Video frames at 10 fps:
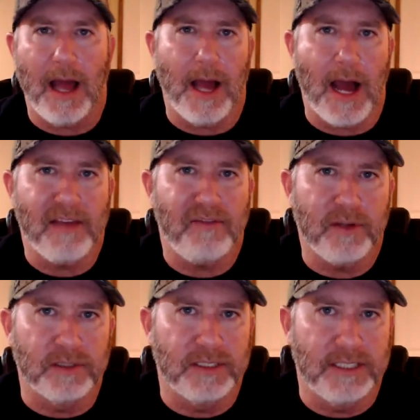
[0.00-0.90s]
I
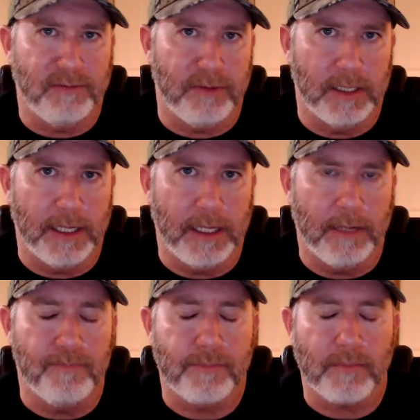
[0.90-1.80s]
feel
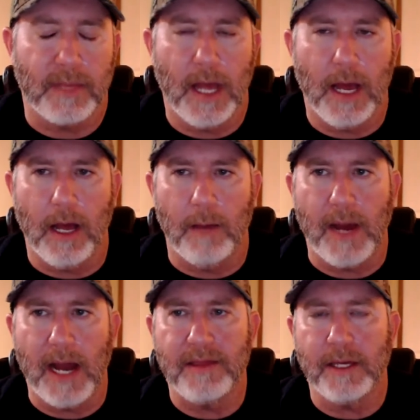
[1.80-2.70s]
differently.
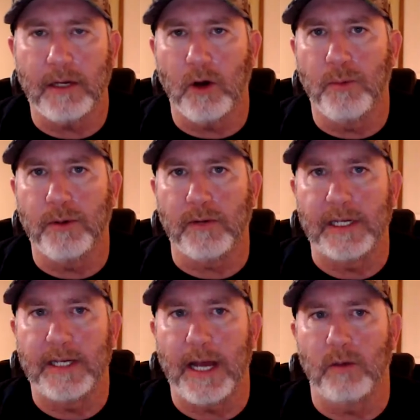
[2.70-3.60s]
I think open
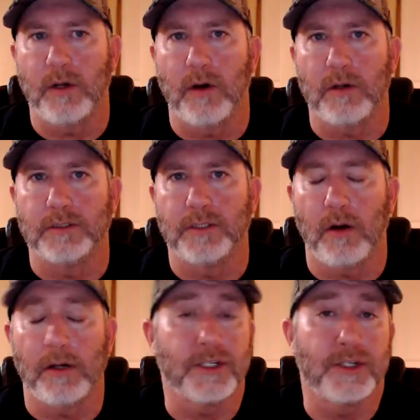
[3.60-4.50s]
reed cow calls
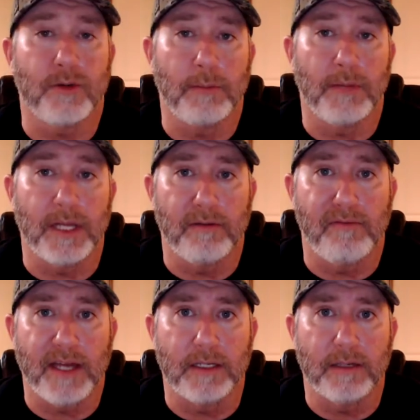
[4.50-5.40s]
are extremely
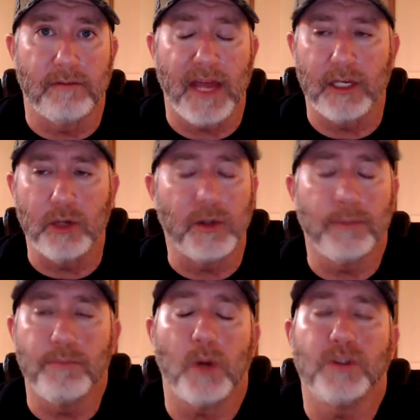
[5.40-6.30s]
effective, and you
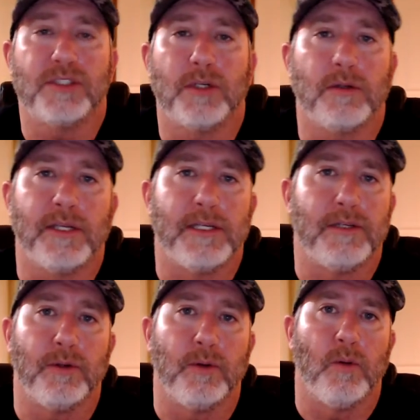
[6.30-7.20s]
can most certainly
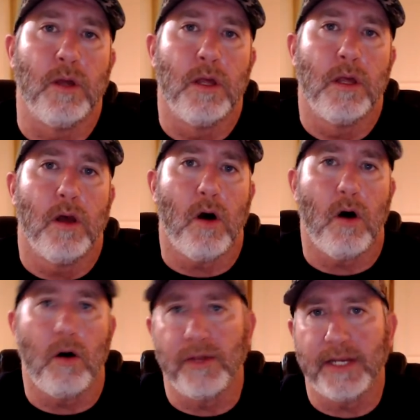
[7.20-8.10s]
do
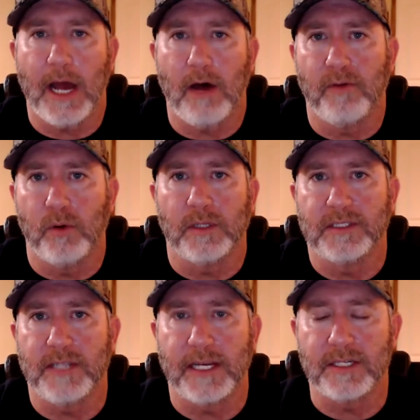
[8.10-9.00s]
all the cow
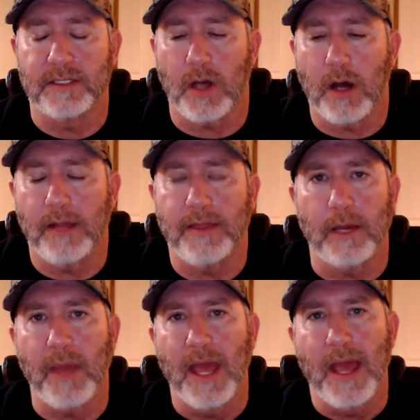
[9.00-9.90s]
vocalizations on
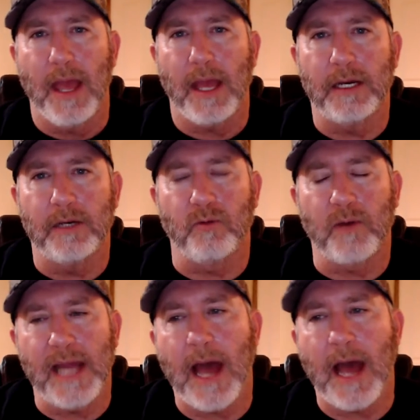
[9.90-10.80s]
them. And in
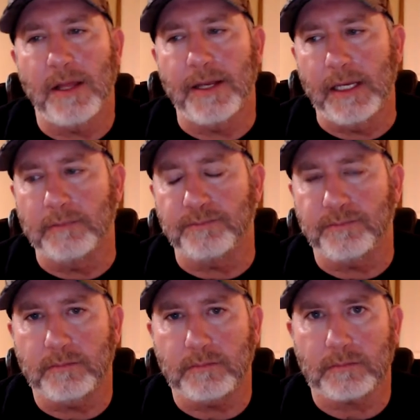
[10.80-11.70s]
reality,
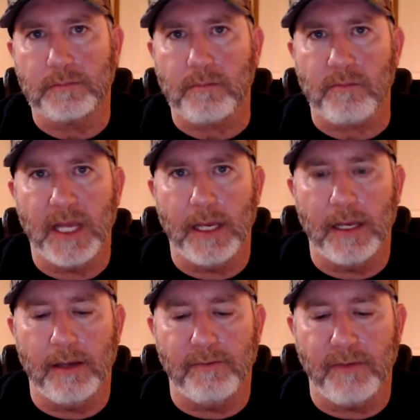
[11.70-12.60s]

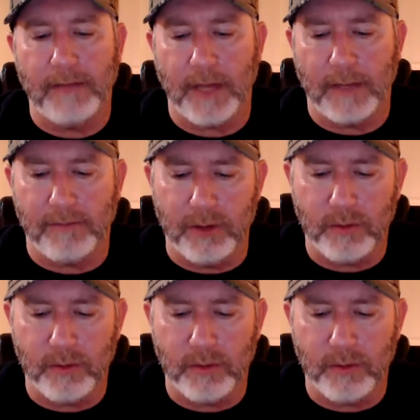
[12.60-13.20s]
if you